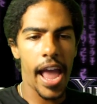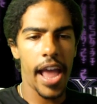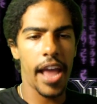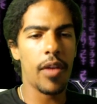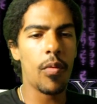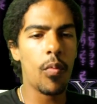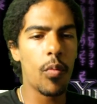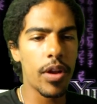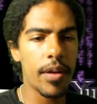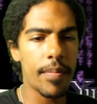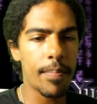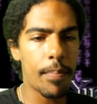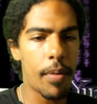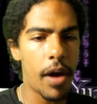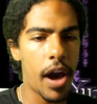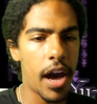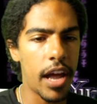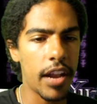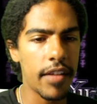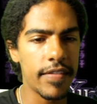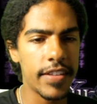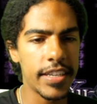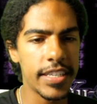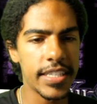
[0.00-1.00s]
And with
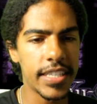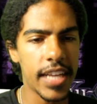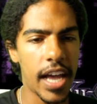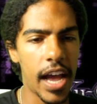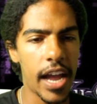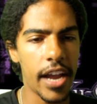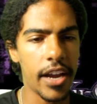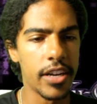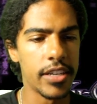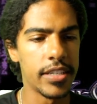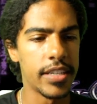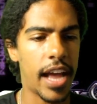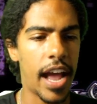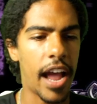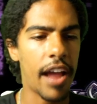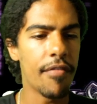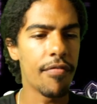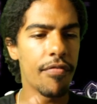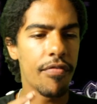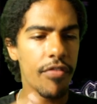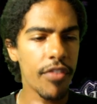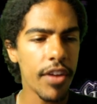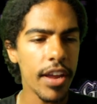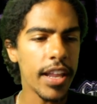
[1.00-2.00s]
Pot of Desires, I
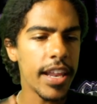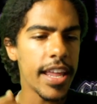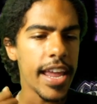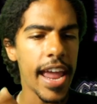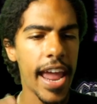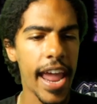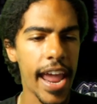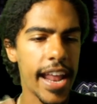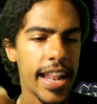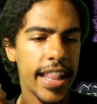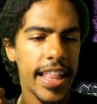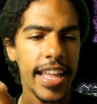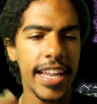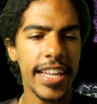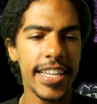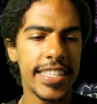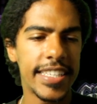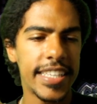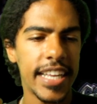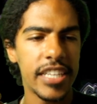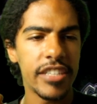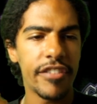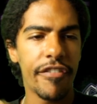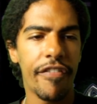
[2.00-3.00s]
really hate that it
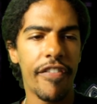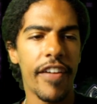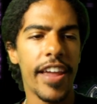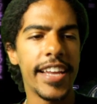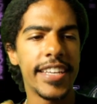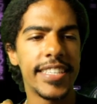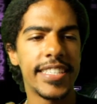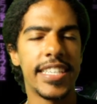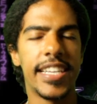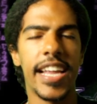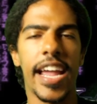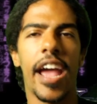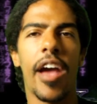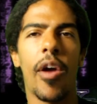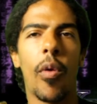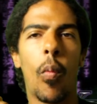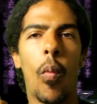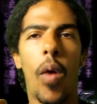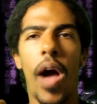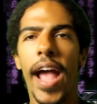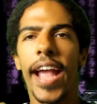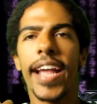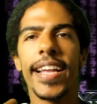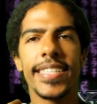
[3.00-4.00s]
says face down.
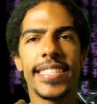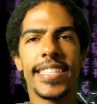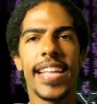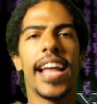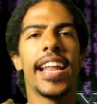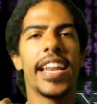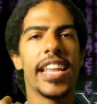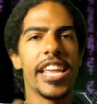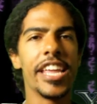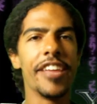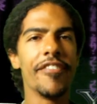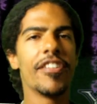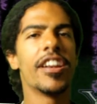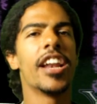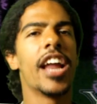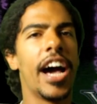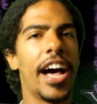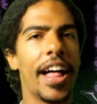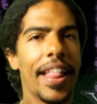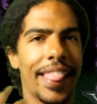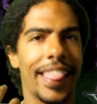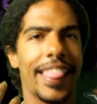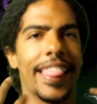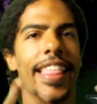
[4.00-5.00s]
Why is that even
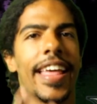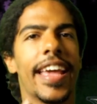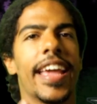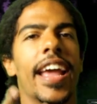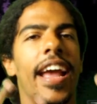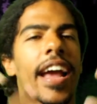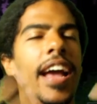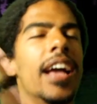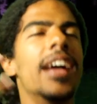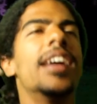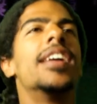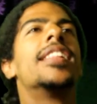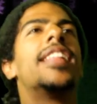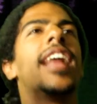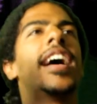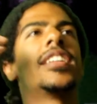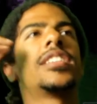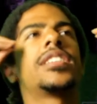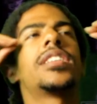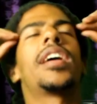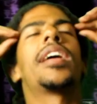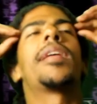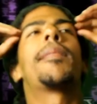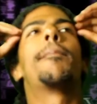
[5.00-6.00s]
a thing?
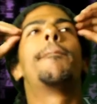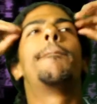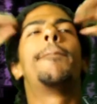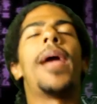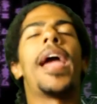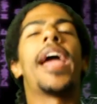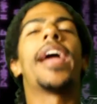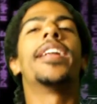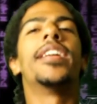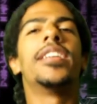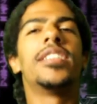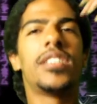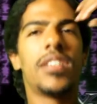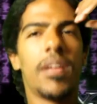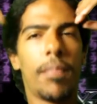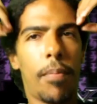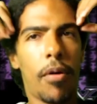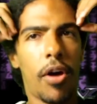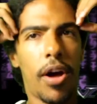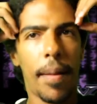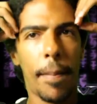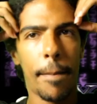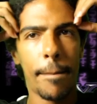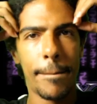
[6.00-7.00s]
That's like banished
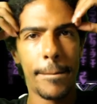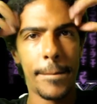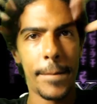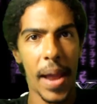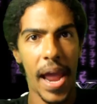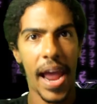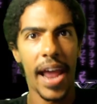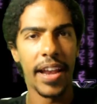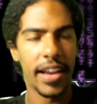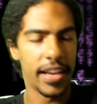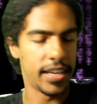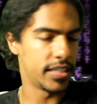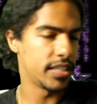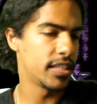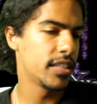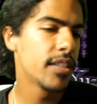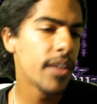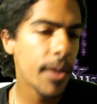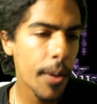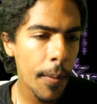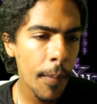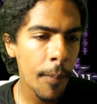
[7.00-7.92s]
upon banished.